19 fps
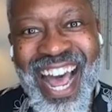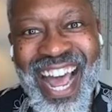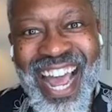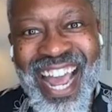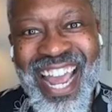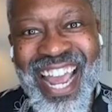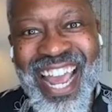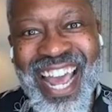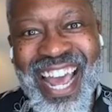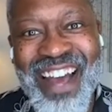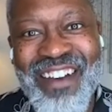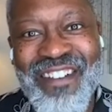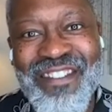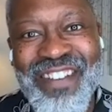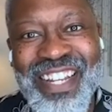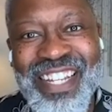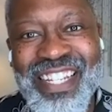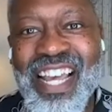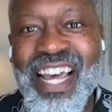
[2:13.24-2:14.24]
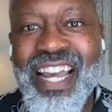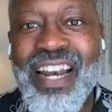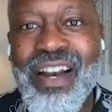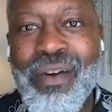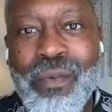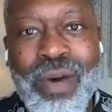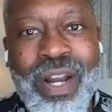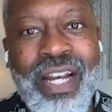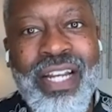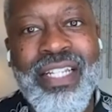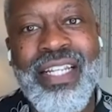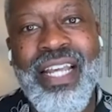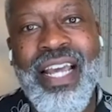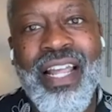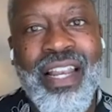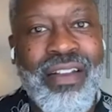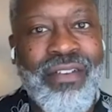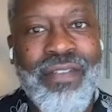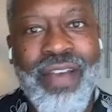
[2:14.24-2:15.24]
I have decided I wanted
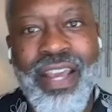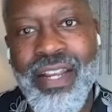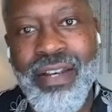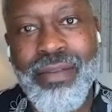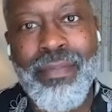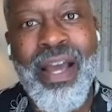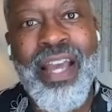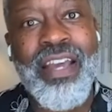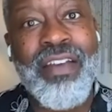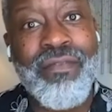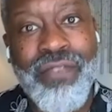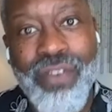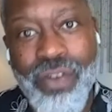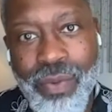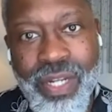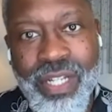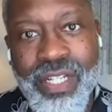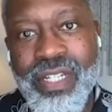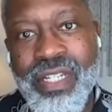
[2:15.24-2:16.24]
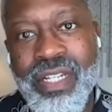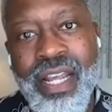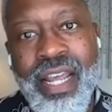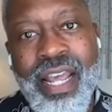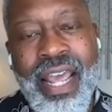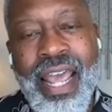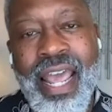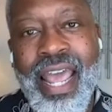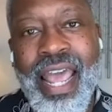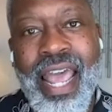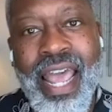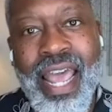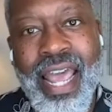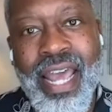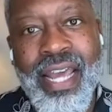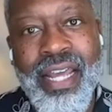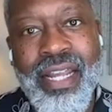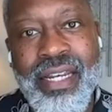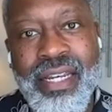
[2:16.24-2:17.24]
to elevate my influence.
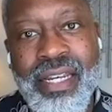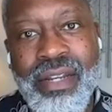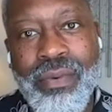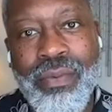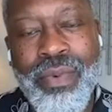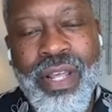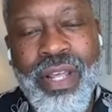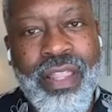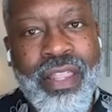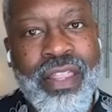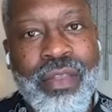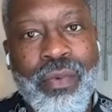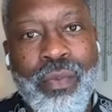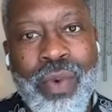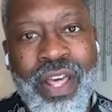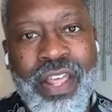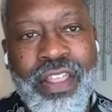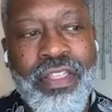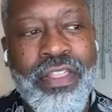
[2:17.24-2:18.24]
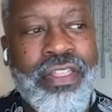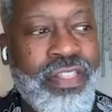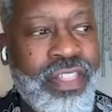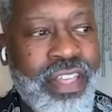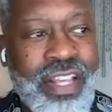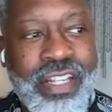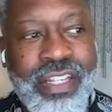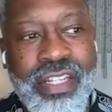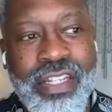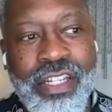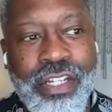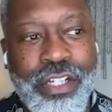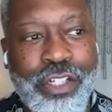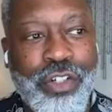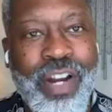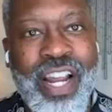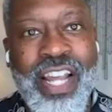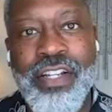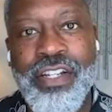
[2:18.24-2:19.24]
And with with this
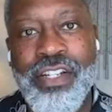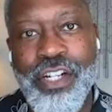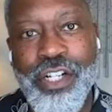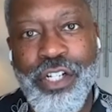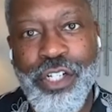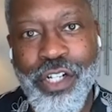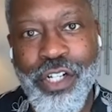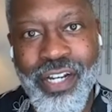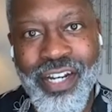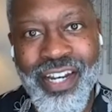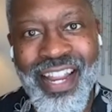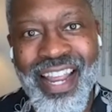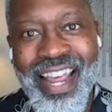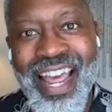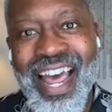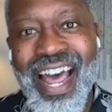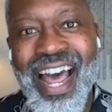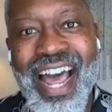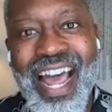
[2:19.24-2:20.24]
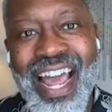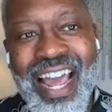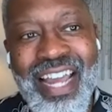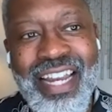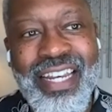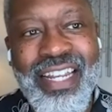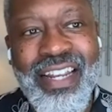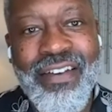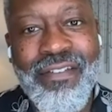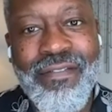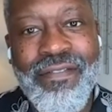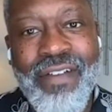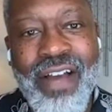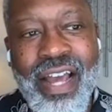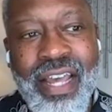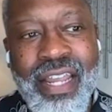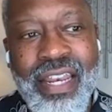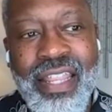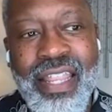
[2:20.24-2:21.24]
transition, I
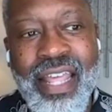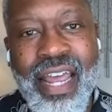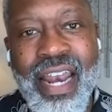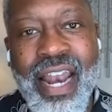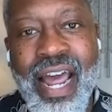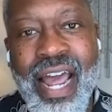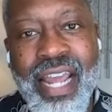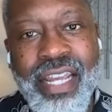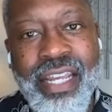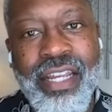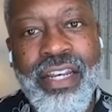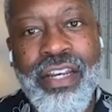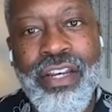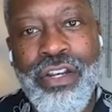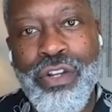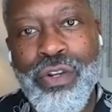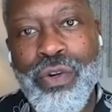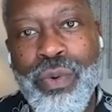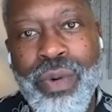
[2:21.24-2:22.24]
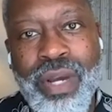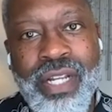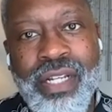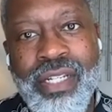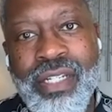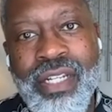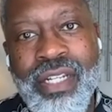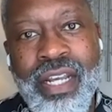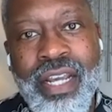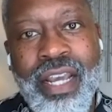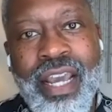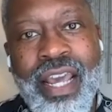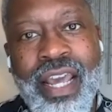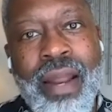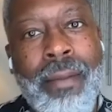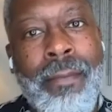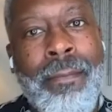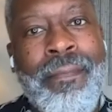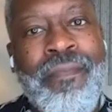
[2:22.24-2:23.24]
identified that I can do it
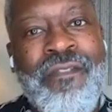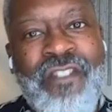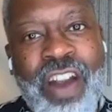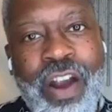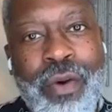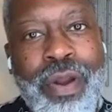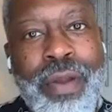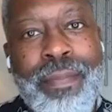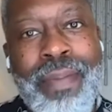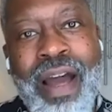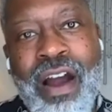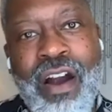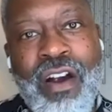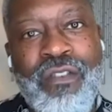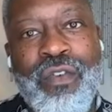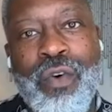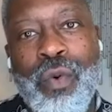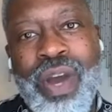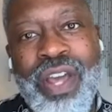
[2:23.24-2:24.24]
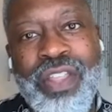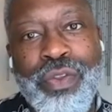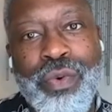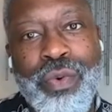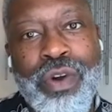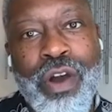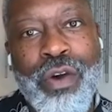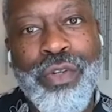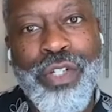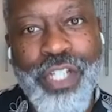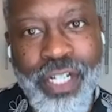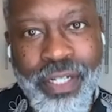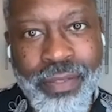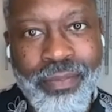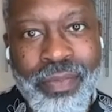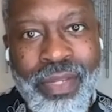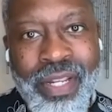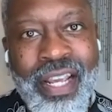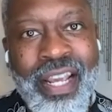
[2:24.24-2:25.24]
in a very powerful way through
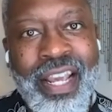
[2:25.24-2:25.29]
coaching